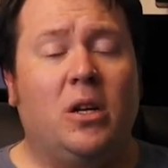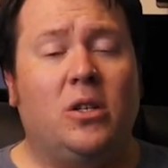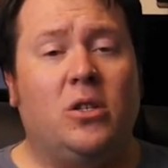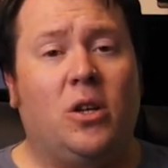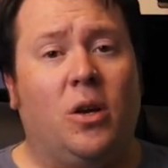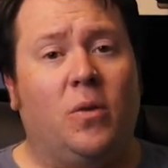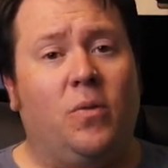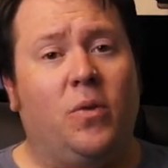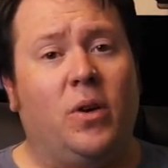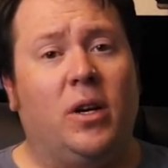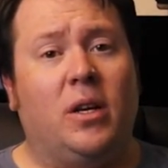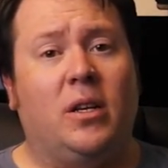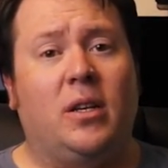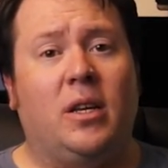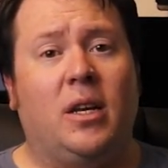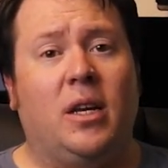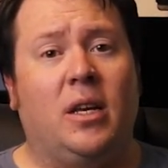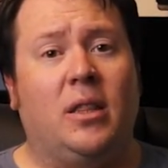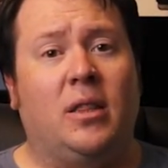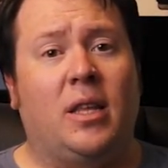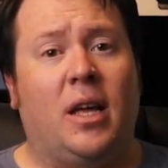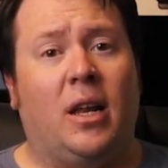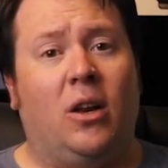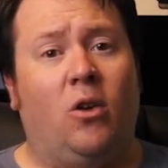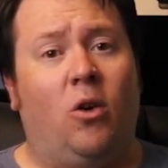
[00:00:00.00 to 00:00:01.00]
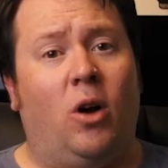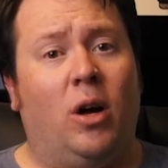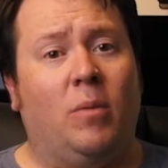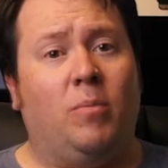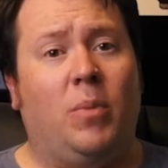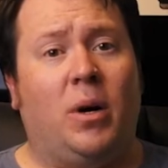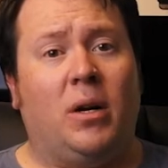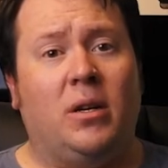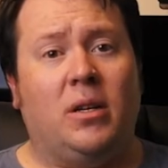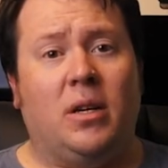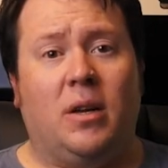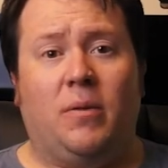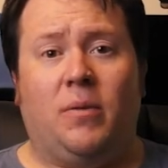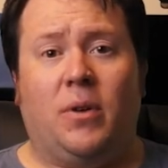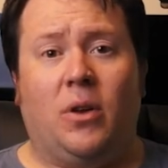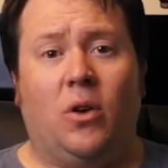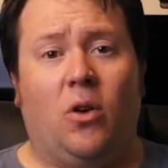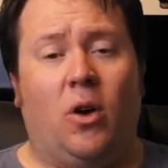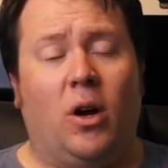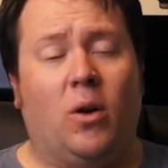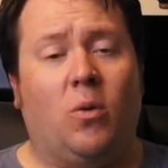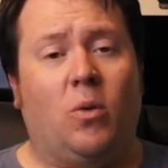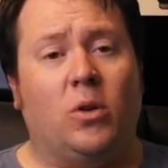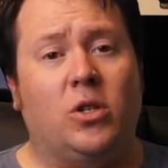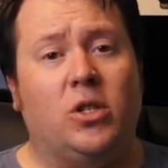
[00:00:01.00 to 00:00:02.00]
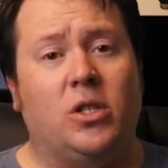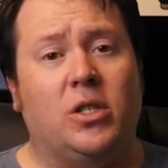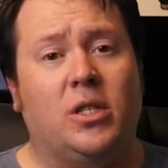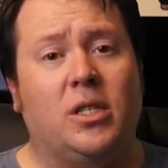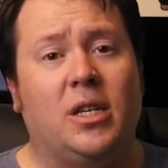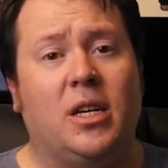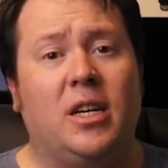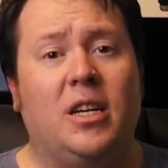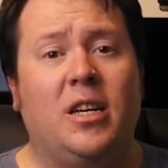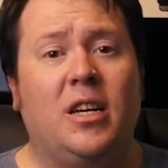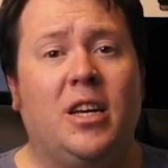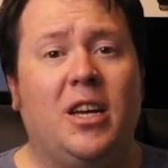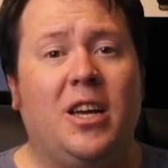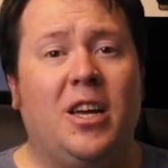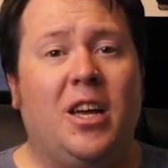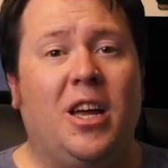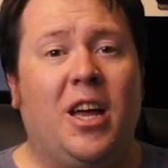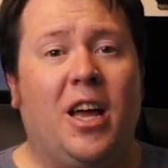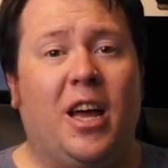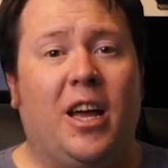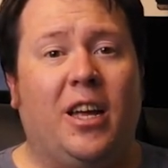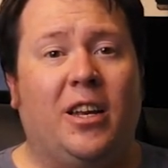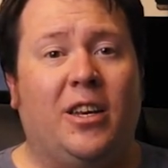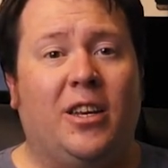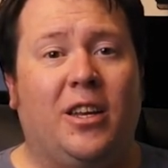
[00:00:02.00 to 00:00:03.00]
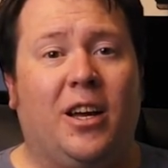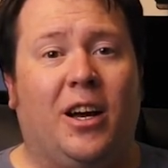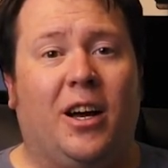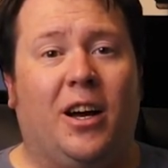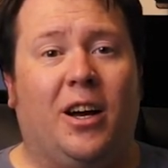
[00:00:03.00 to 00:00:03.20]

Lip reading: Don't forget to hit that like button if you like what you see, and